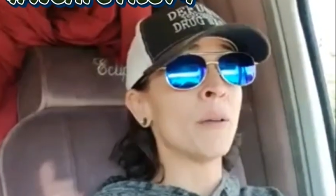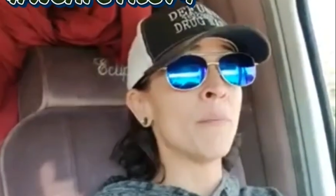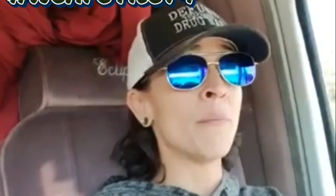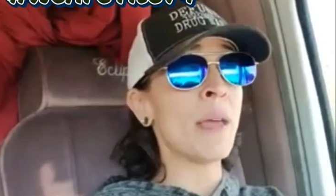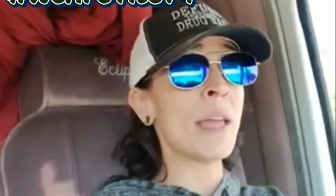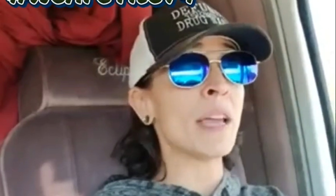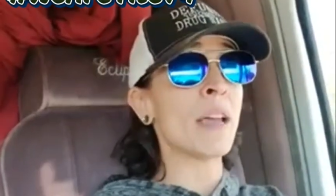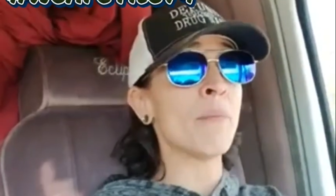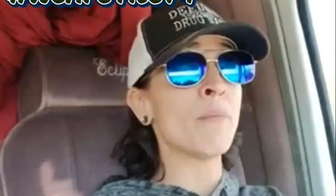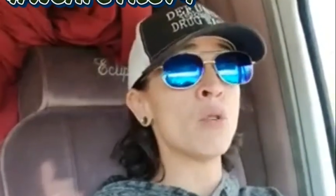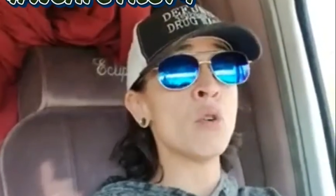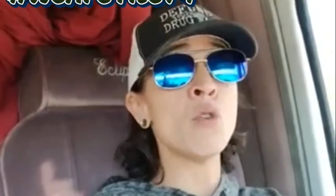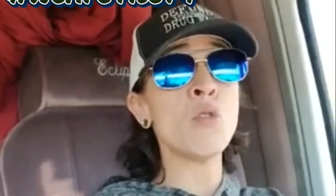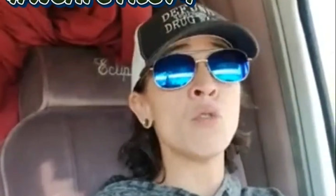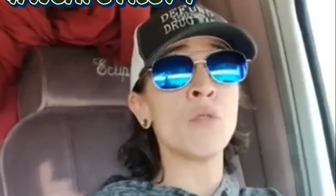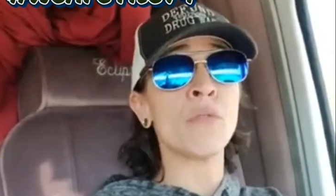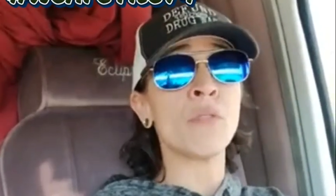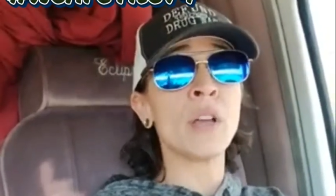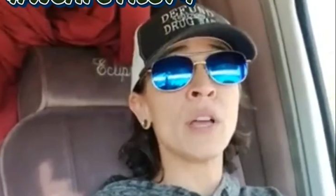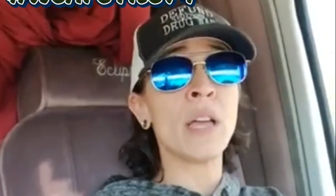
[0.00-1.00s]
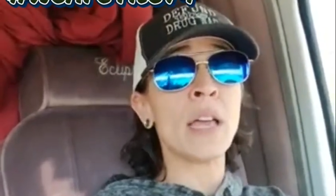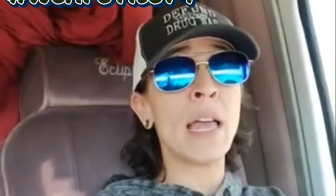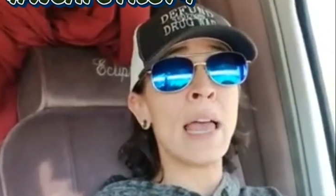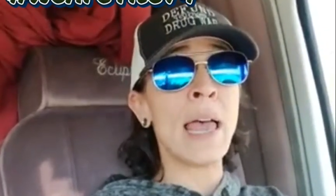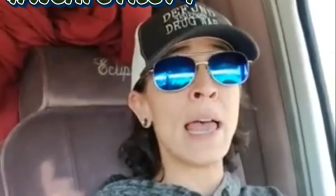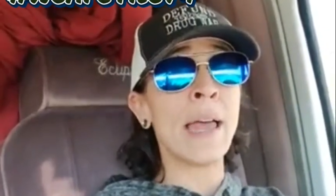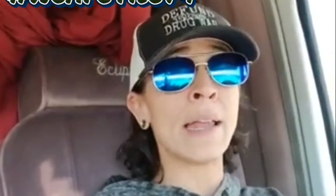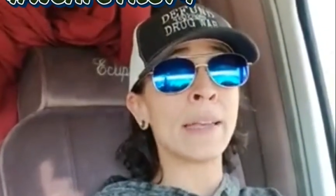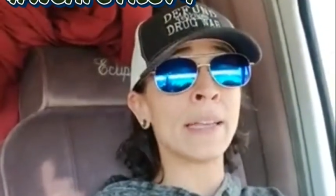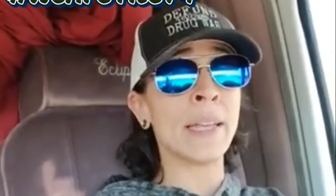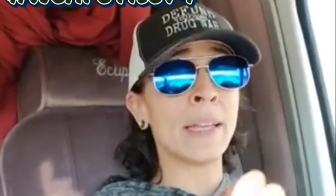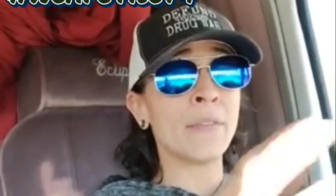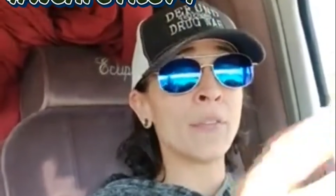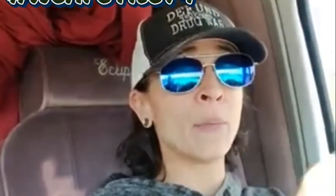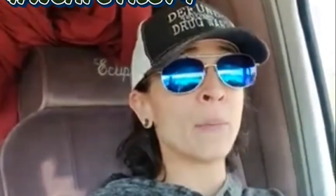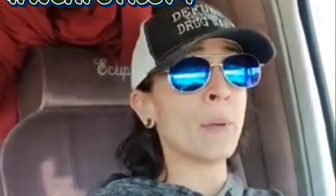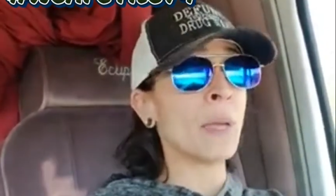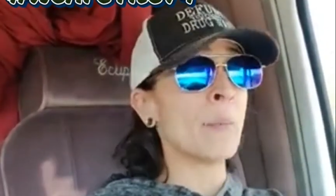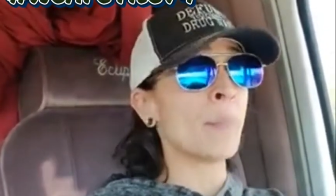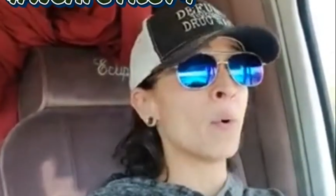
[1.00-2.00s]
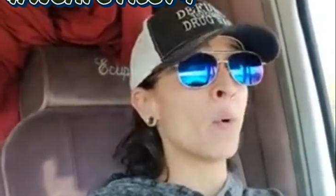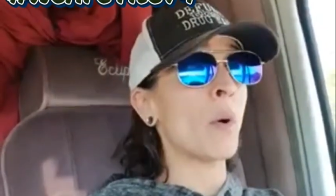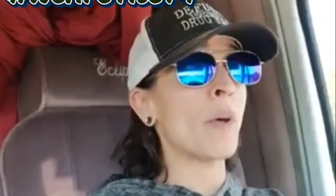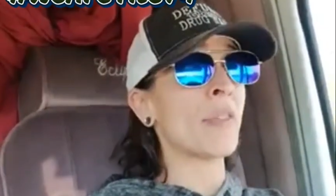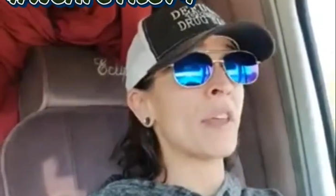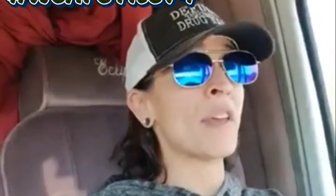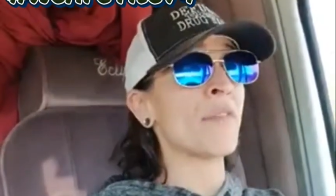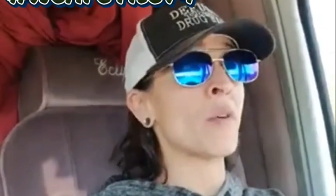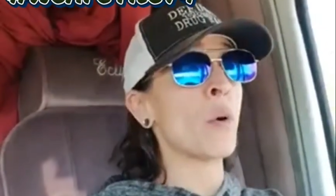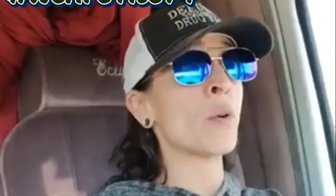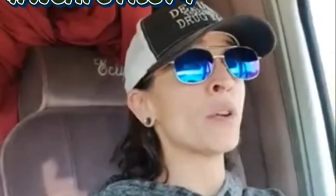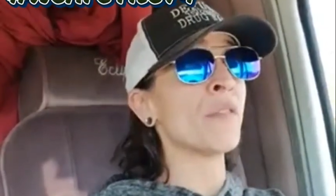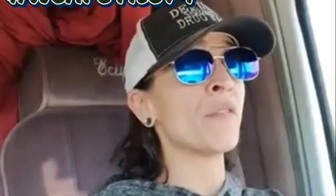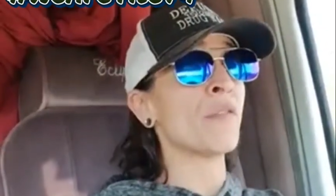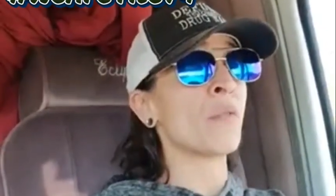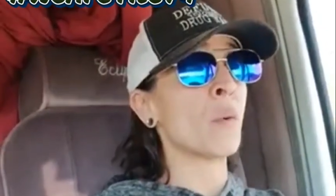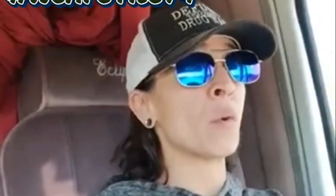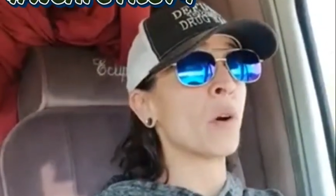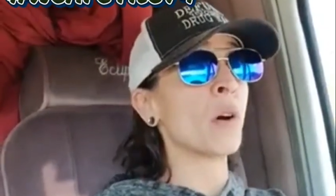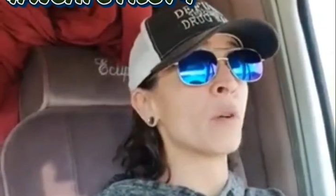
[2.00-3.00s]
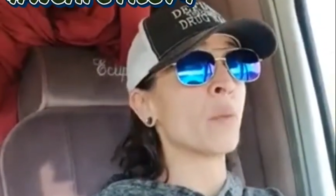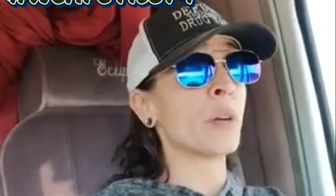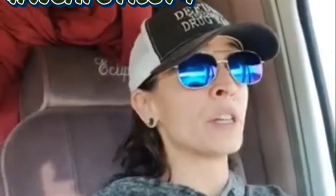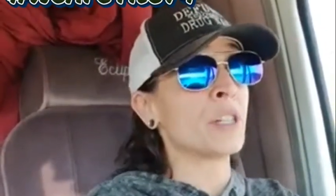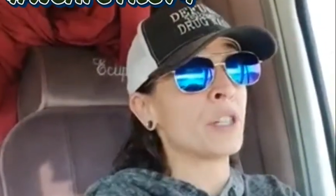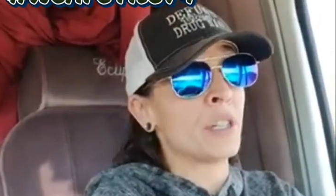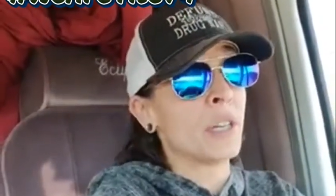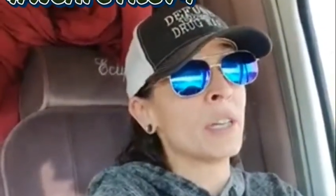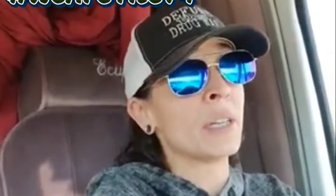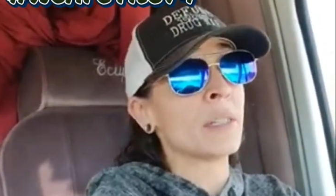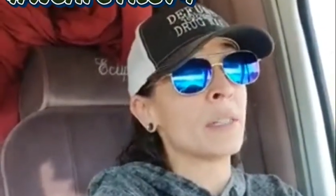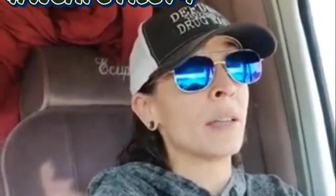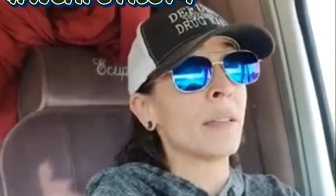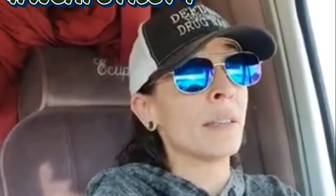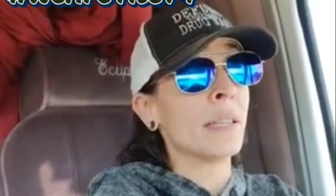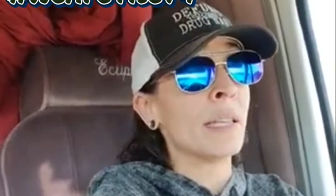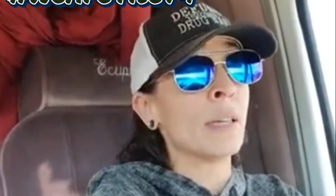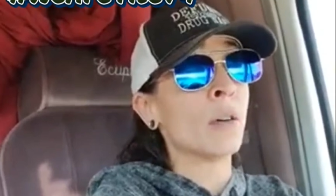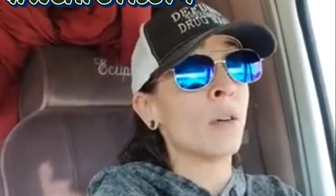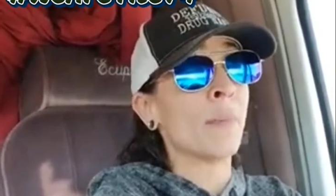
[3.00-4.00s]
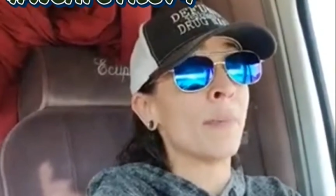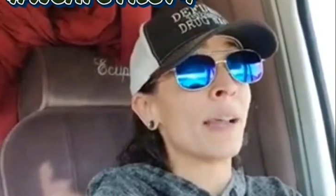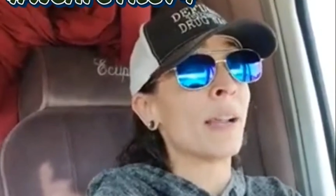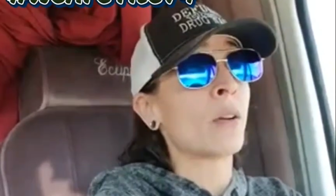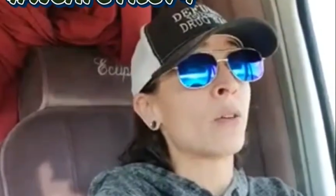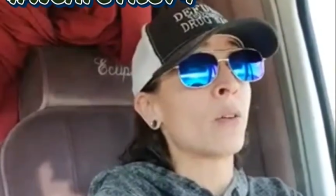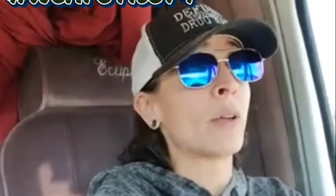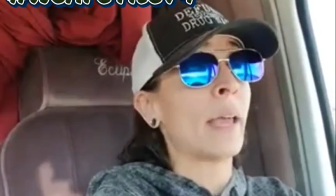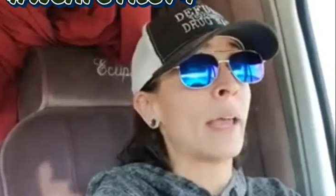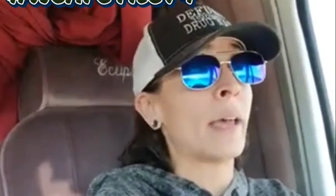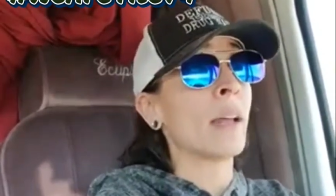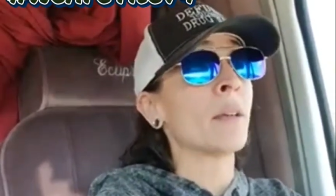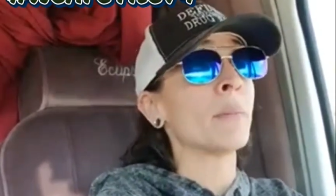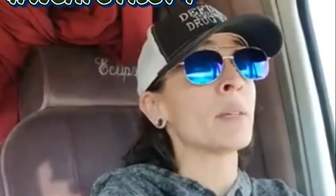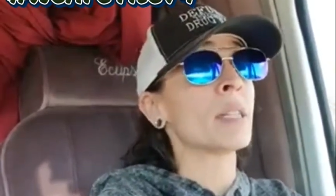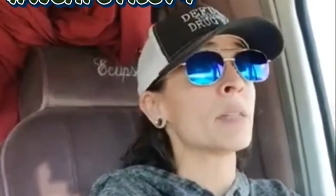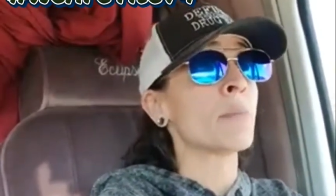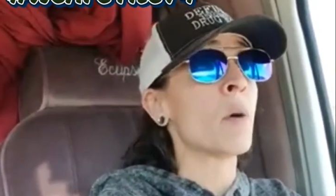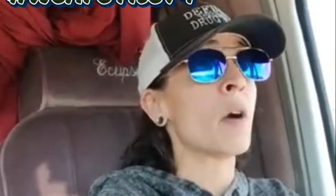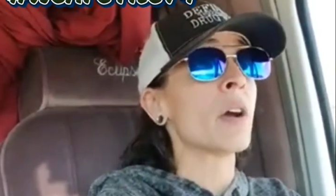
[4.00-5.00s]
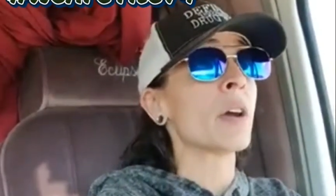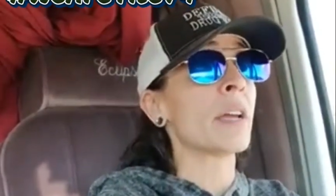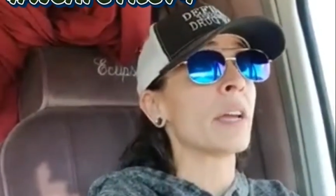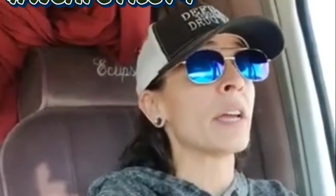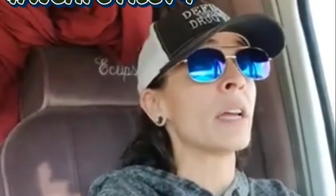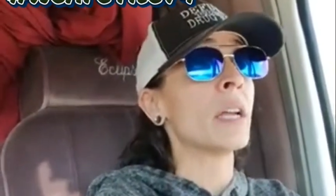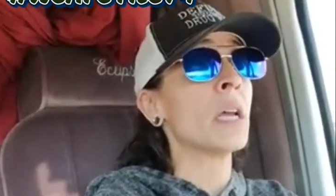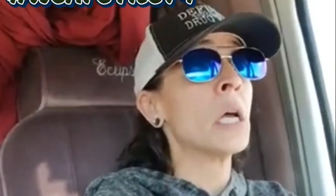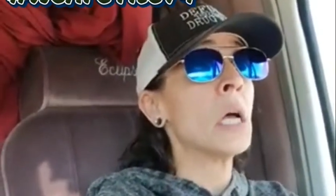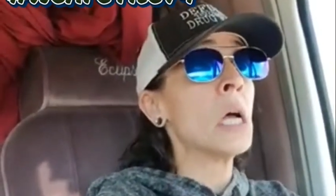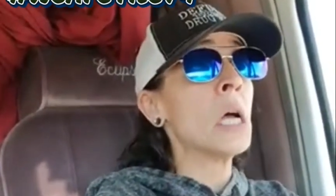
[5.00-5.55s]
make a move and give the people what they voted for, which is a legal medical cannabis market.